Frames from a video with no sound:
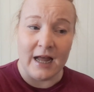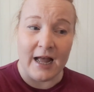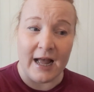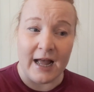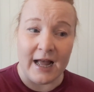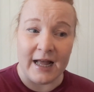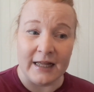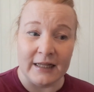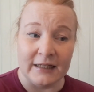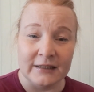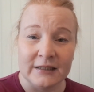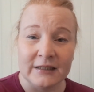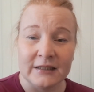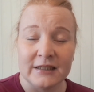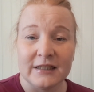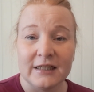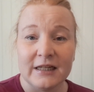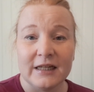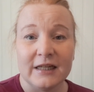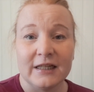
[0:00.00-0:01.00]

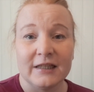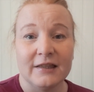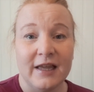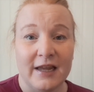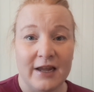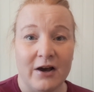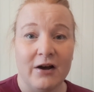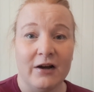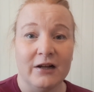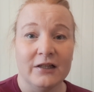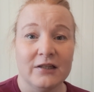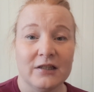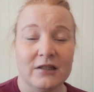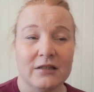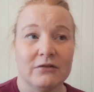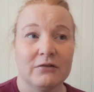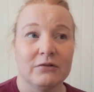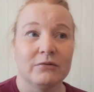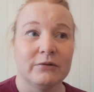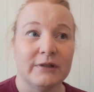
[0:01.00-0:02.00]
and they are
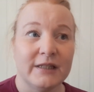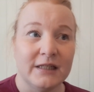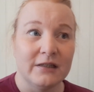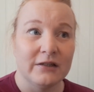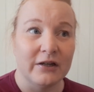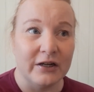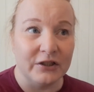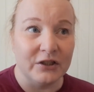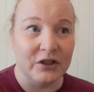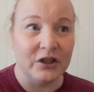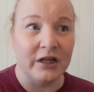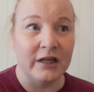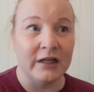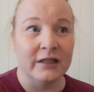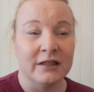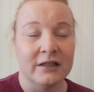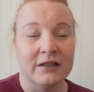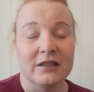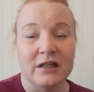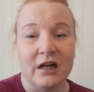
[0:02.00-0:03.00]

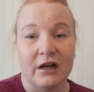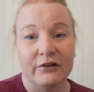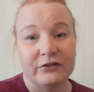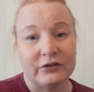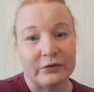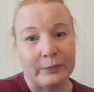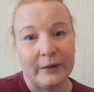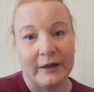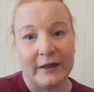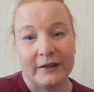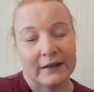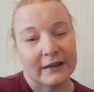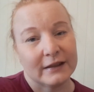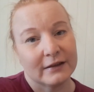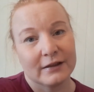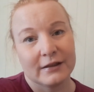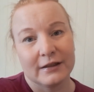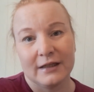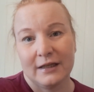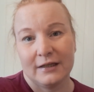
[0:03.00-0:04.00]
researching stuff, but
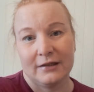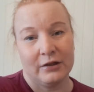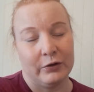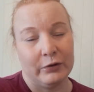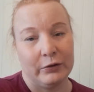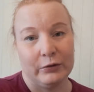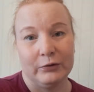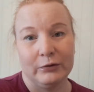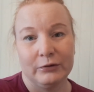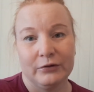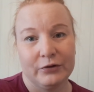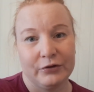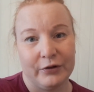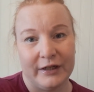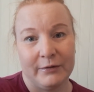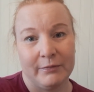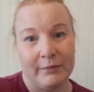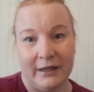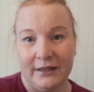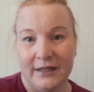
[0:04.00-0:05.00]
there's no
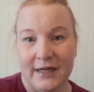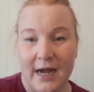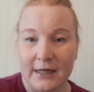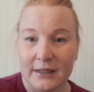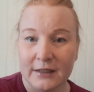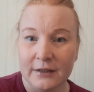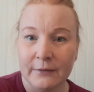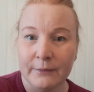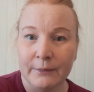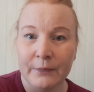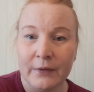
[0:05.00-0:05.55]
treatment yet.